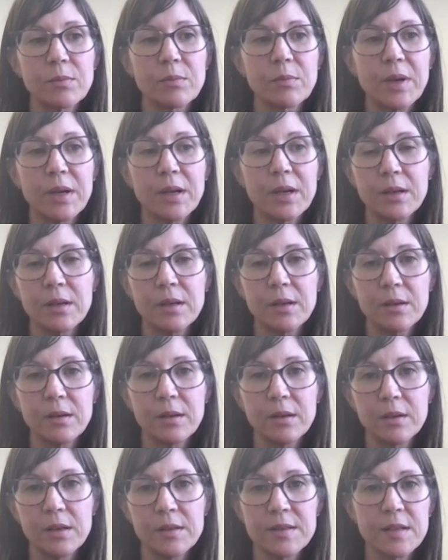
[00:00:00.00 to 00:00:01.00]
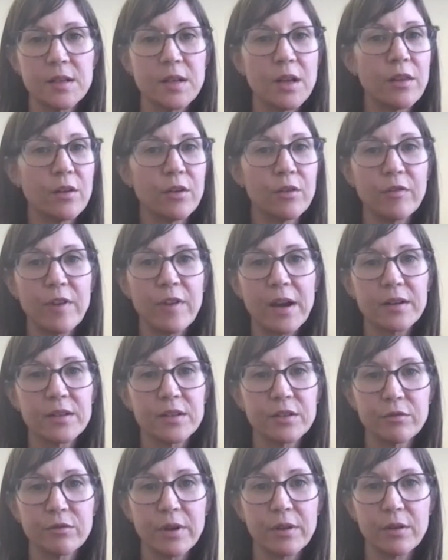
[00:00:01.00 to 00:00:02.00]
but it's another fact
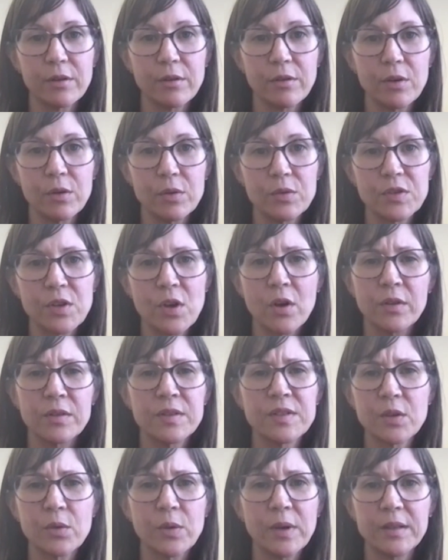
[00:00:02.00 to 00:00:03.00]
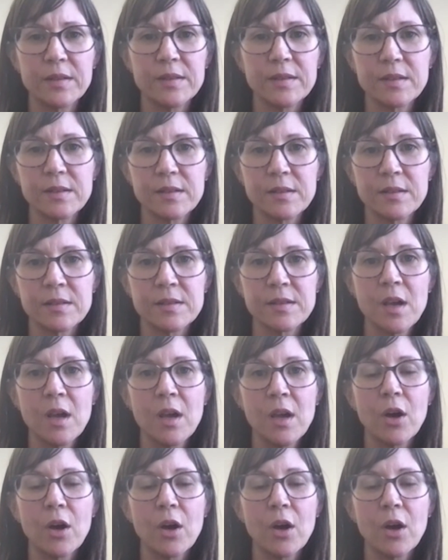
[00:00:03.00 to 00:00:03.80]
of whether those consequences